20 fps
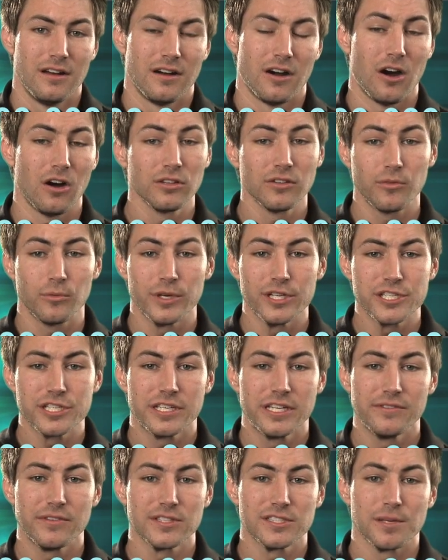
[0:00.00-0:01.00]
all of
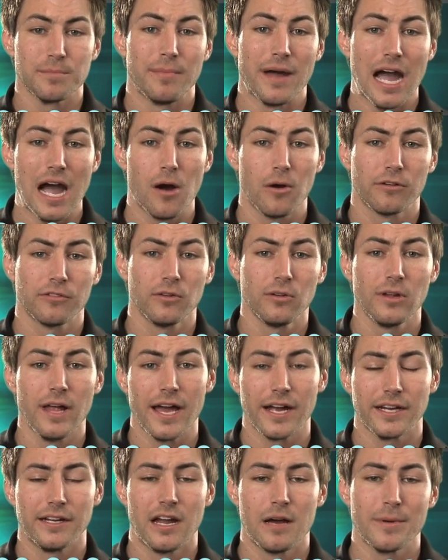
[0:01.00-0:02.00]
which give us a powerful
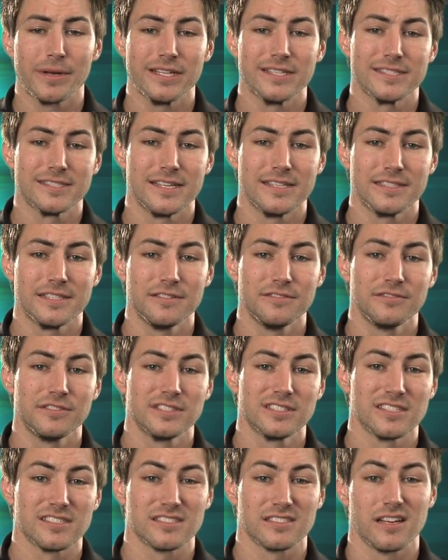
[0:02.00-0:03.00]
economic incentive
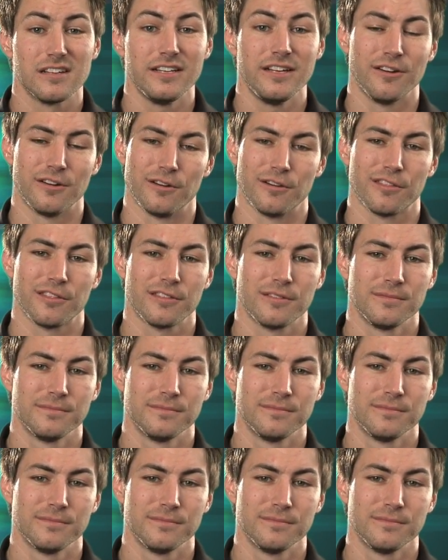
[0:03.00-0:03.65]
to study Earth.